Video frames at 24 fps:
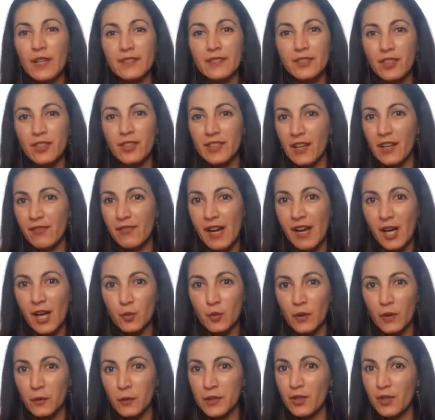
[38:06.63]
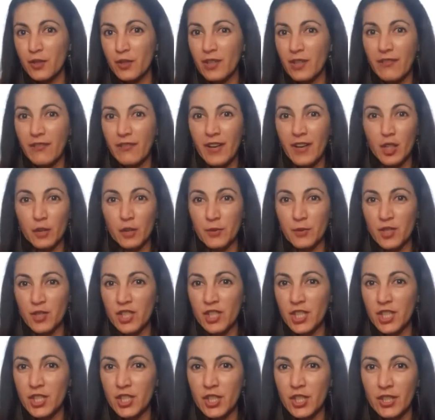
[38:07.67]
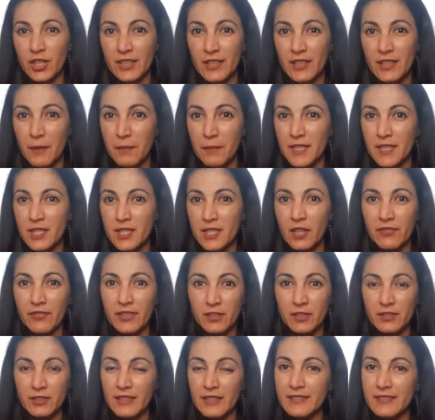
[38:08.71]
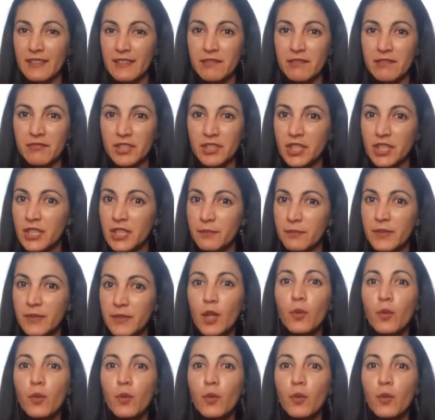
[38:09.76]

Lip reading: talking about when we talk about opposition in the midst of a totalitarian regime.